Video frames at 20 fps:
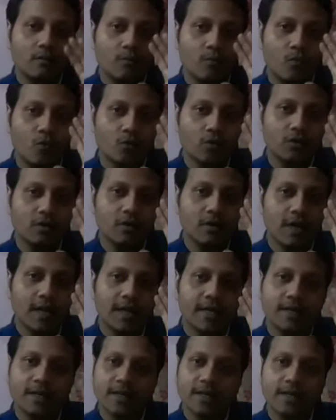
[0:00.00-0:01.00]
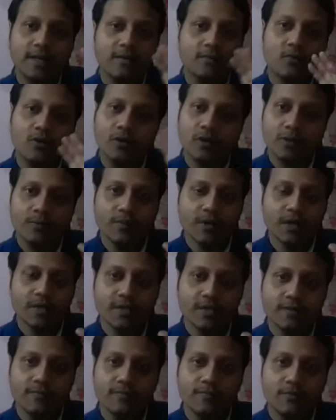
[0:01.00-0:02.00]
both attractive or
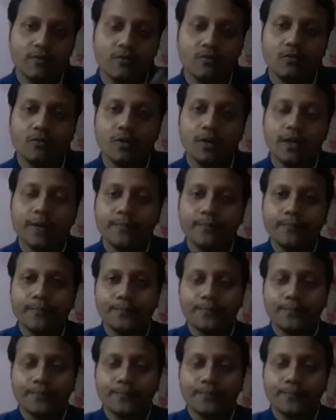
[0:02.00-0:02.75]
repulsive. Okay,